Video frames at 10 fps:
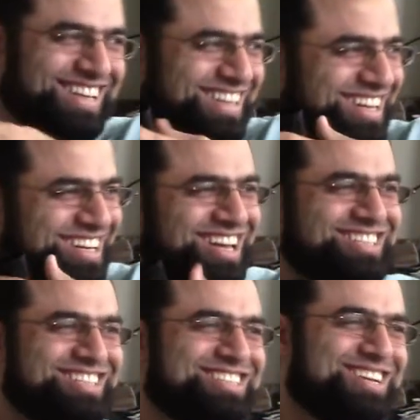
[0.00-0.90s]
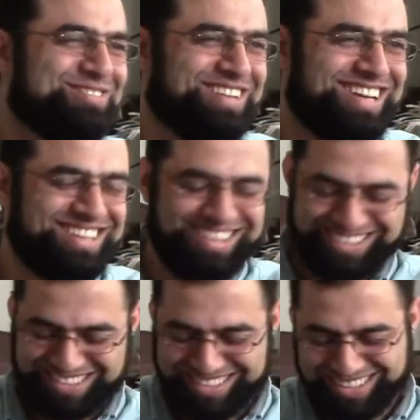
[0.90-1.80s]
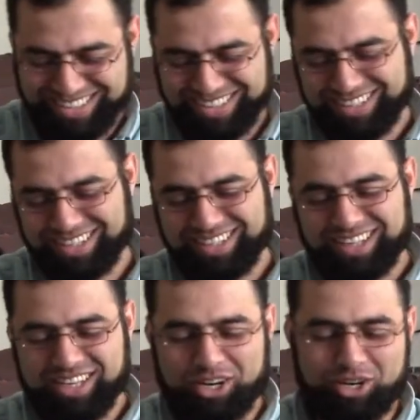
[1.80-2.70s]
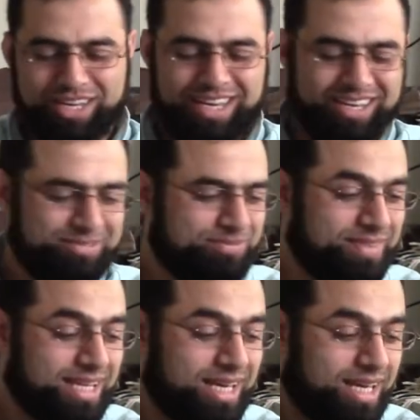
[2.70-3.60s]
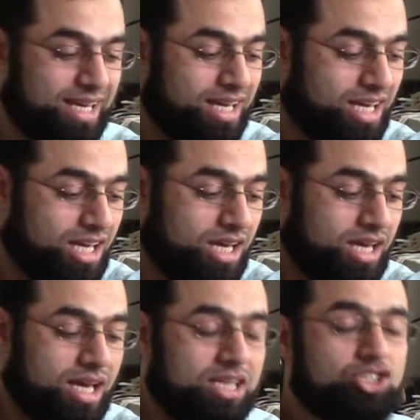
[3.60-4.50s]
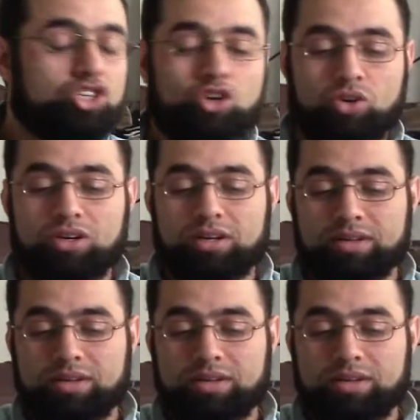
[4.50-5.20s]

The class is still valid. Okay. So,